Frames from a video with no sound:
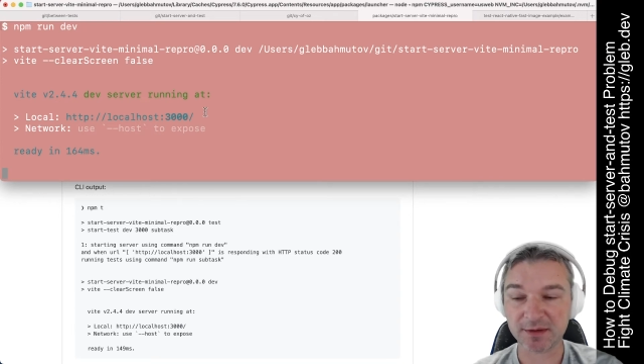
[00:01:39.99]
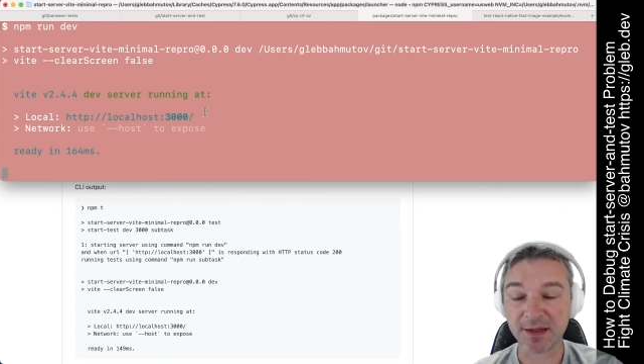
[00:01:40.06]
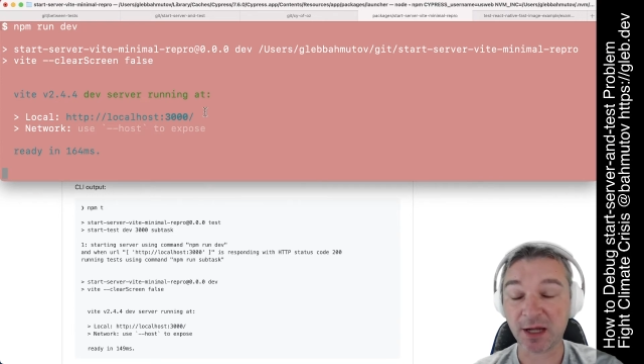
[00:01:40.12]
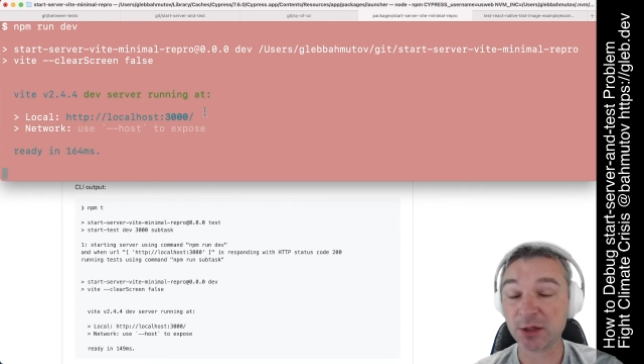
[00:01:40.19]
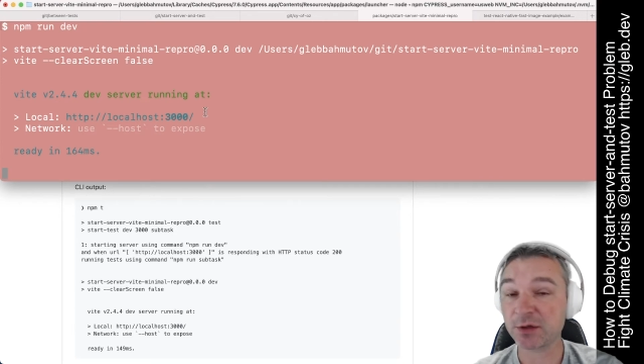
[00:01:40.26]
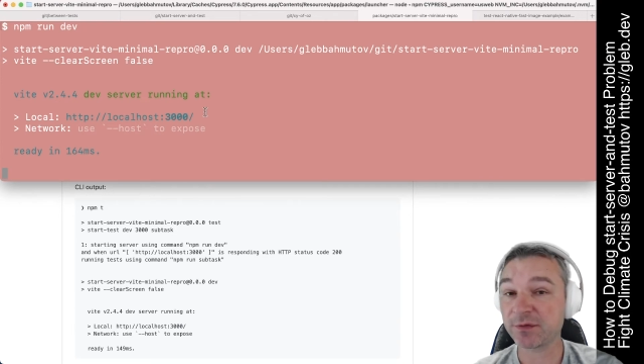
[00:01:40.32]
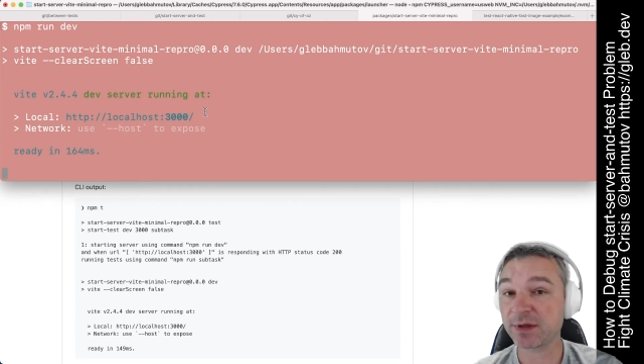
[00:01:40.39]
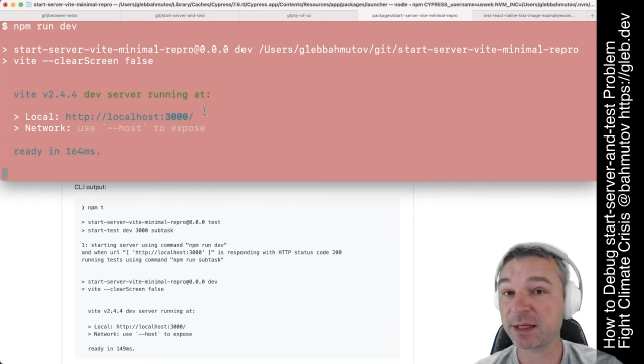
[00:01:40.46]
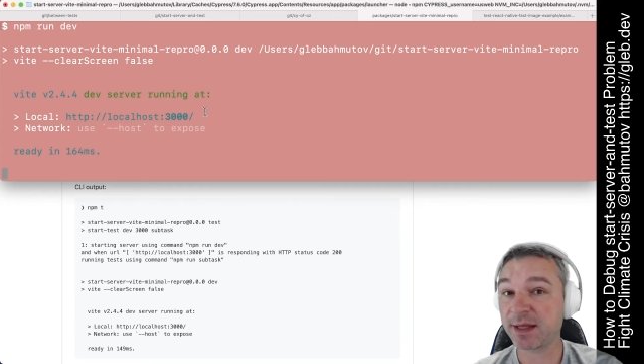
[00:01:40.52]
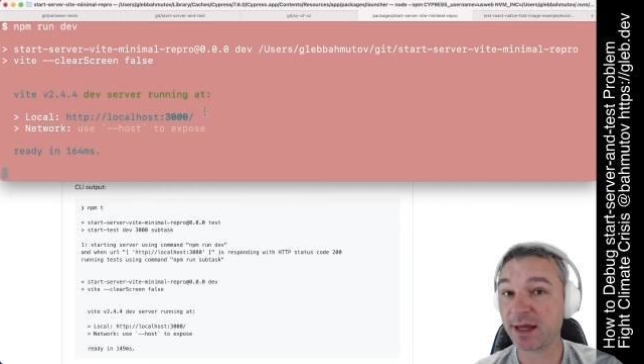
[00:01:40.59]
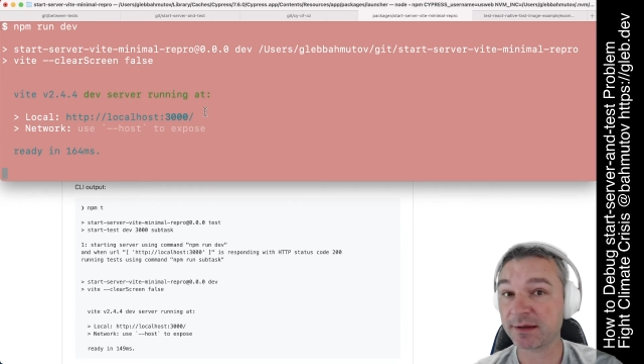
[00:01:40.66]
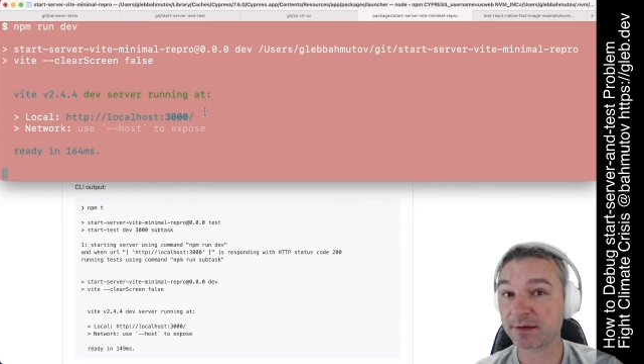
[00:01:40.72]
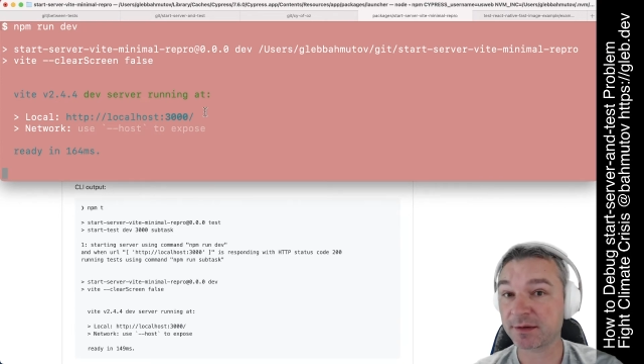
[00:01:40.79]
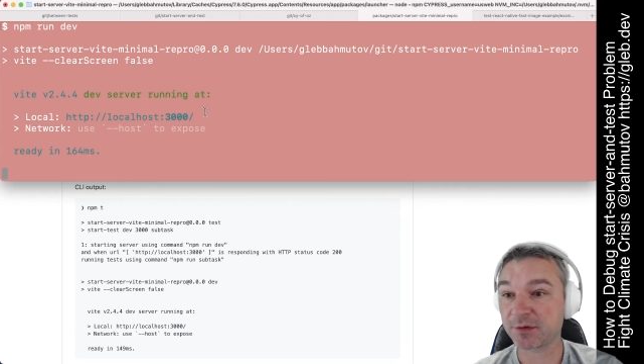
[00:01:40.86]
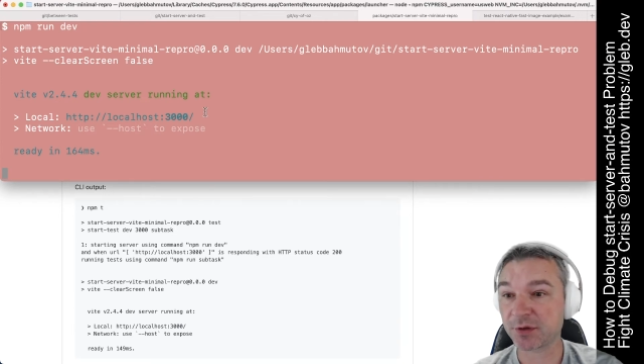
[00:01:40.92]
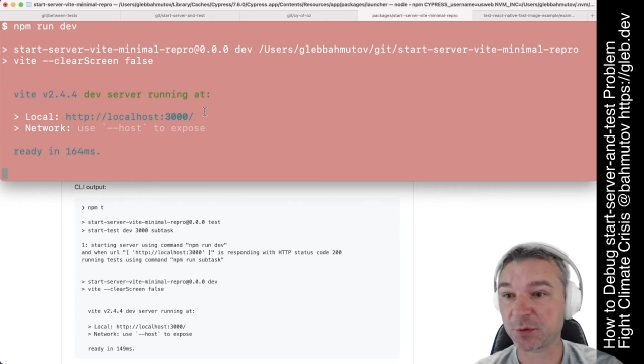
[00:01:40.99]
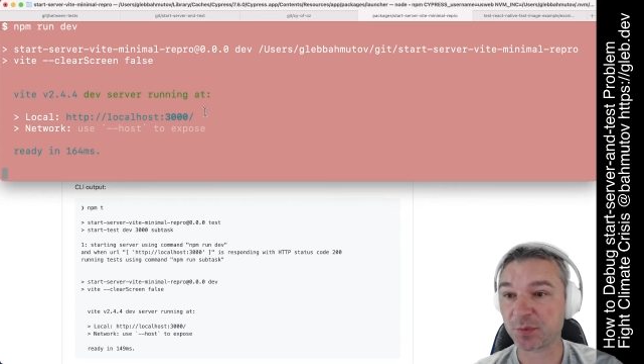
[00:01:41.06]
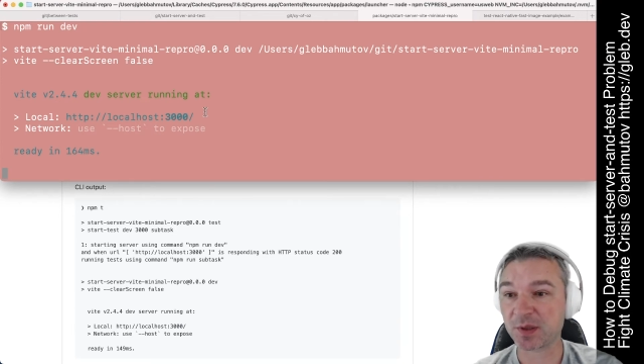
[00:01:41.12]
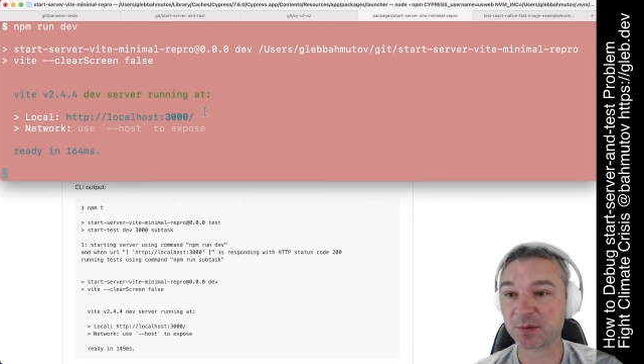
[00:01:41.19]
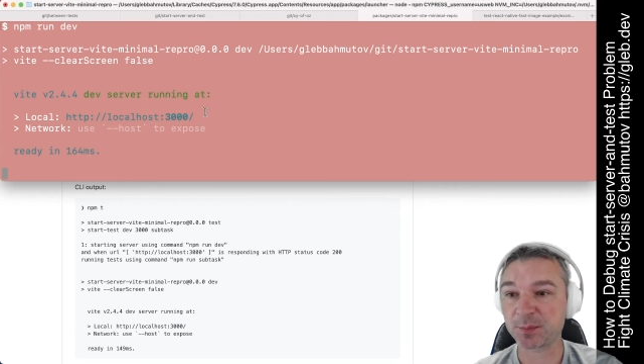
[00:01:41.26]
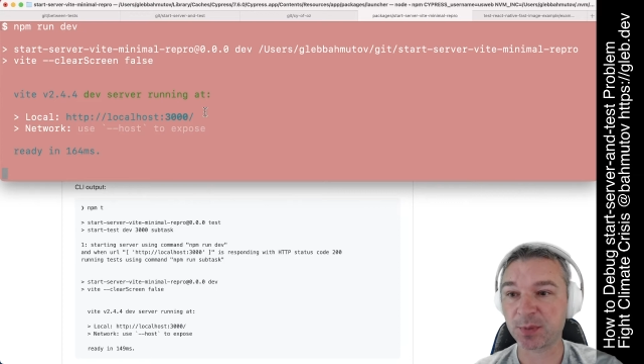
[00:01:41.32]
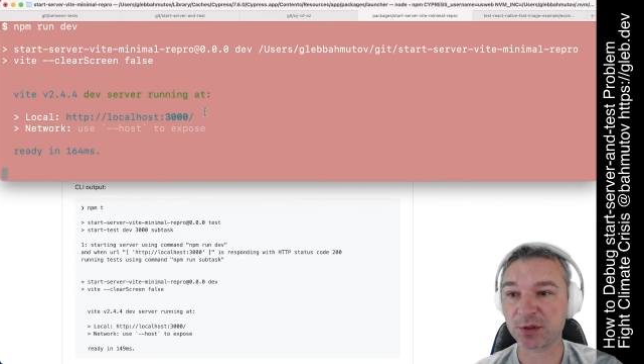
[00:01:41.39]
Not to the get
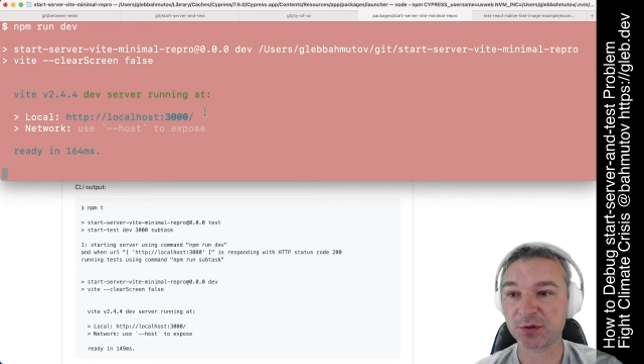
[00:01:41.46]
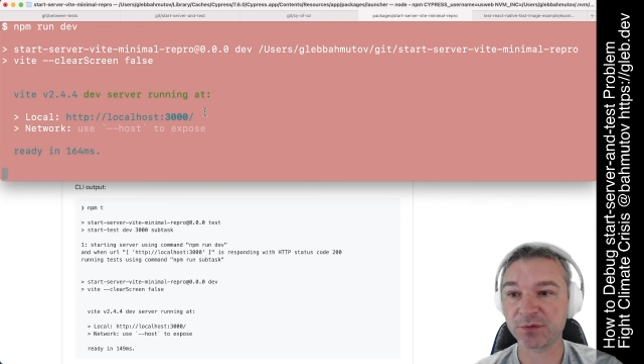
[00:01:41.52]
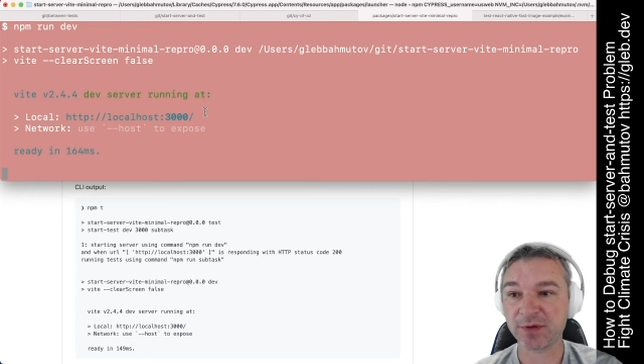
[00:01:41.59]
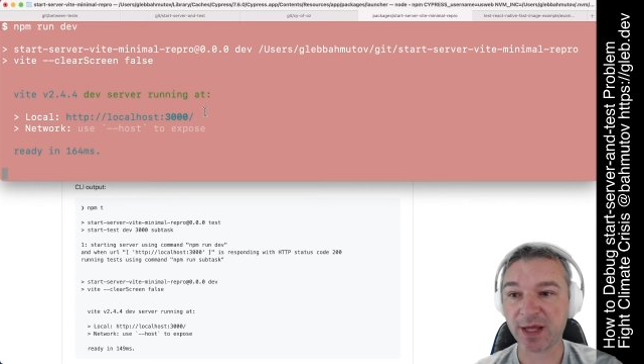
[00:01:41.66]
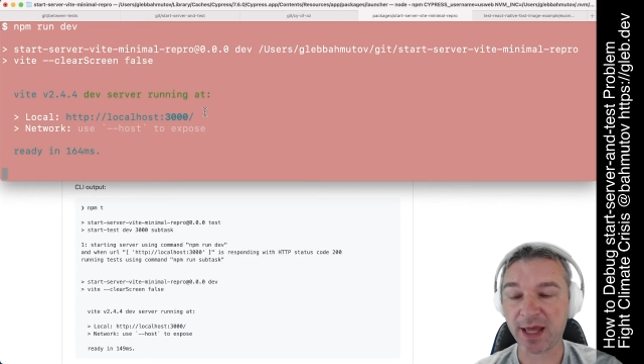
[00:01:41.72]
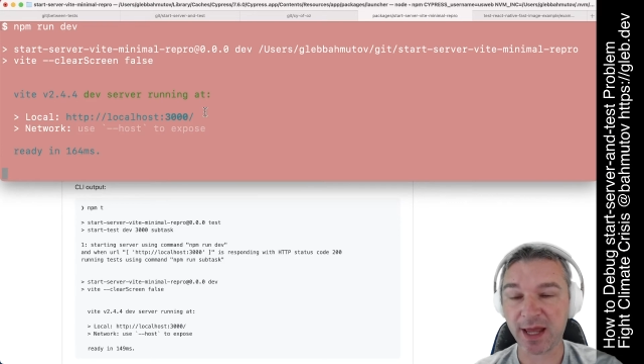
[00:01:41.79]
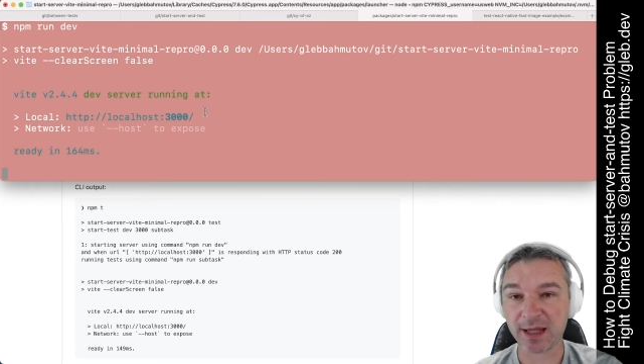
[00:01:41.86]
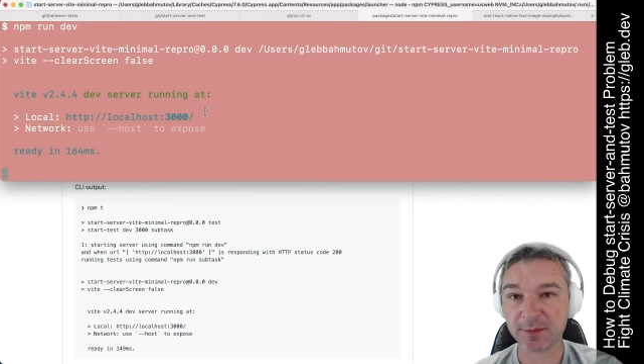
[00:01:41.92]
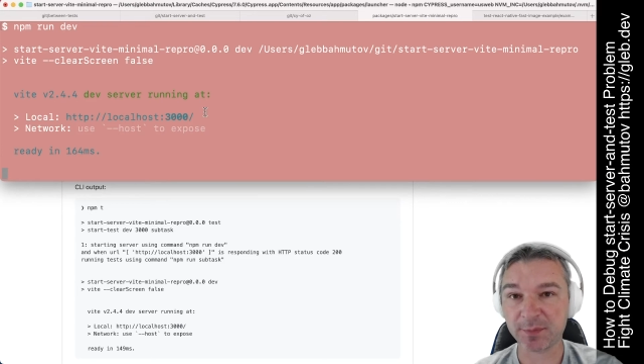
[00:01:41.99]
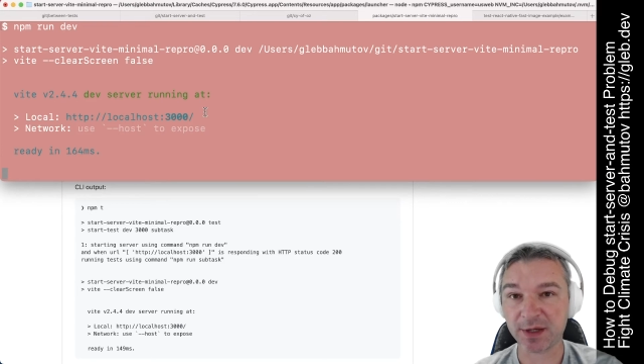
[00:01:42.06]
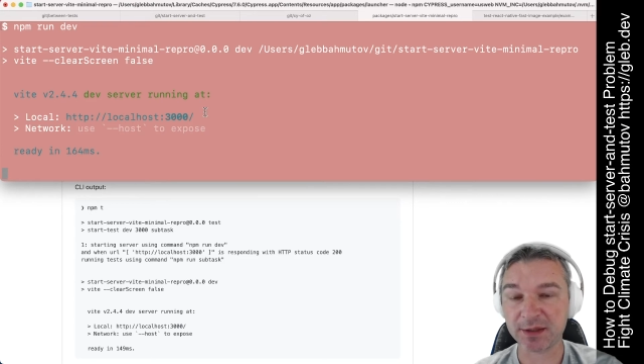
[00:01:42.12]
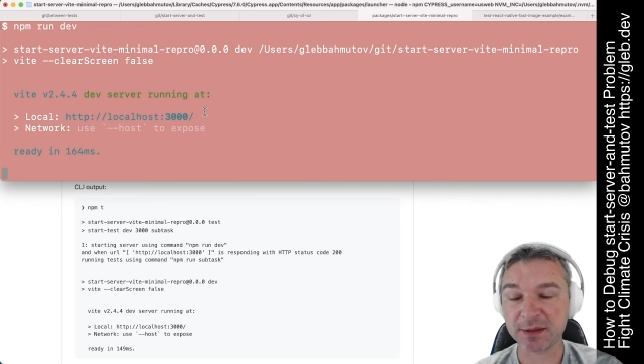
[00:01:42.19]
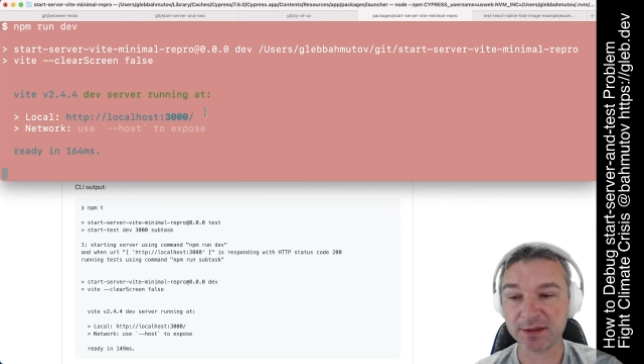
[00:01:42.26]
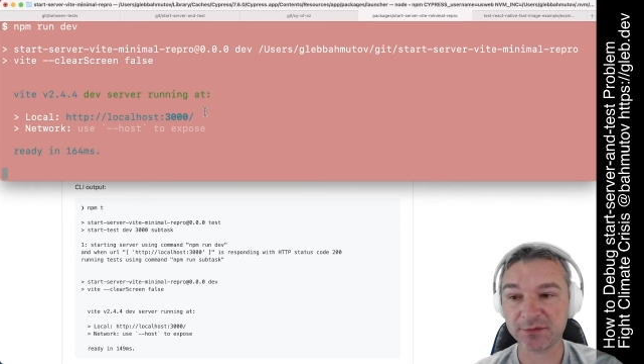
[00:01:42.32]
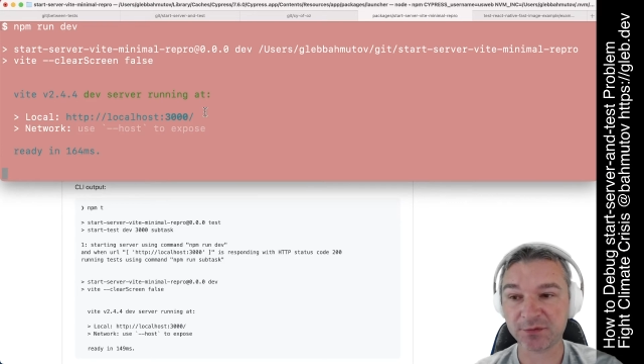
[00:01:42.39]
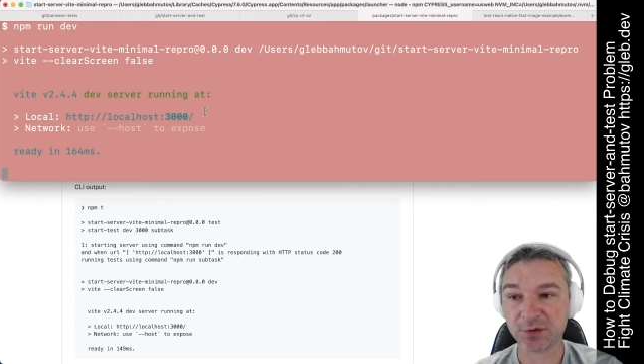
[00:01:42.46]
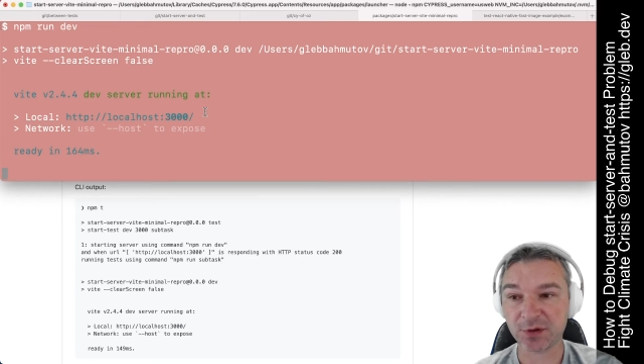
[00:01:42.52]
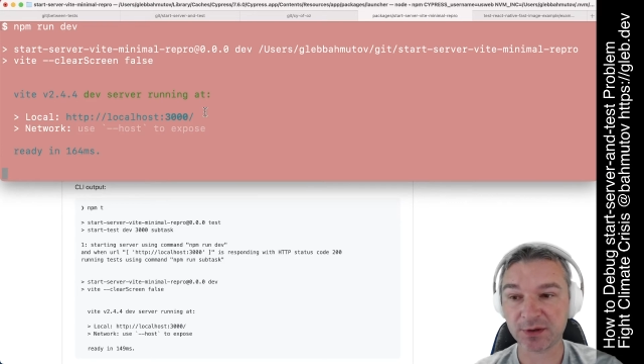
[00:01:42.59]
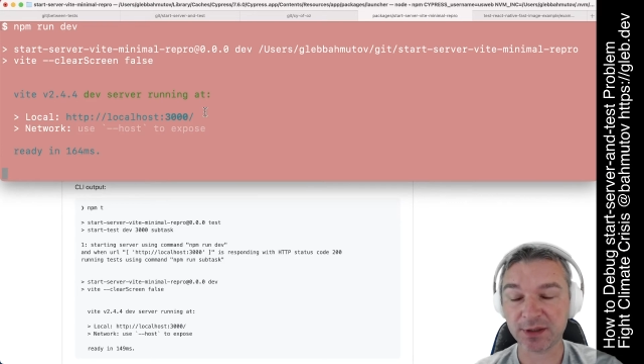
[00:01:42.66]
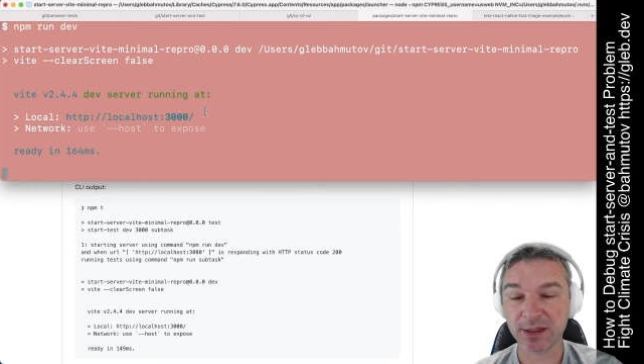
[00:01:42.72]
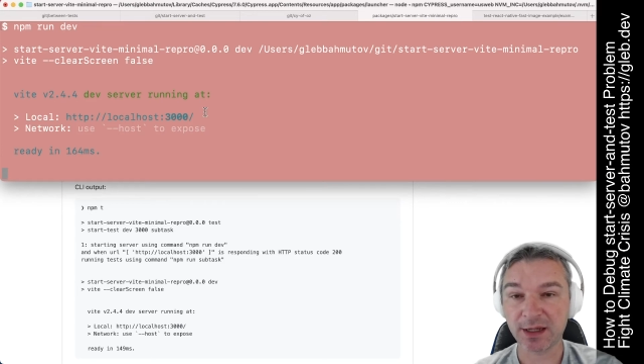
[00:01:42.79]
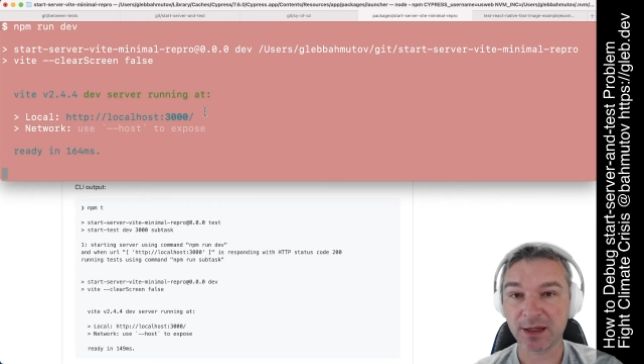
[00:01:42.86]
request, but to the head by
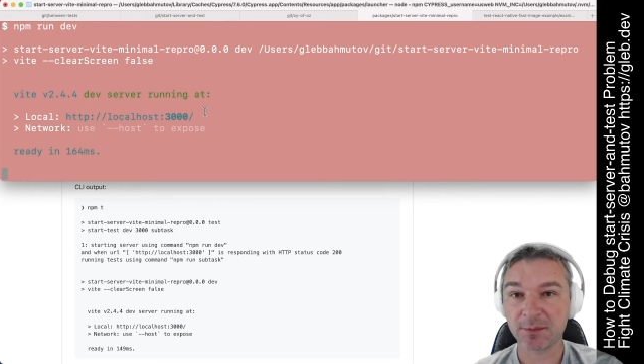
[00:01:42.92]
default,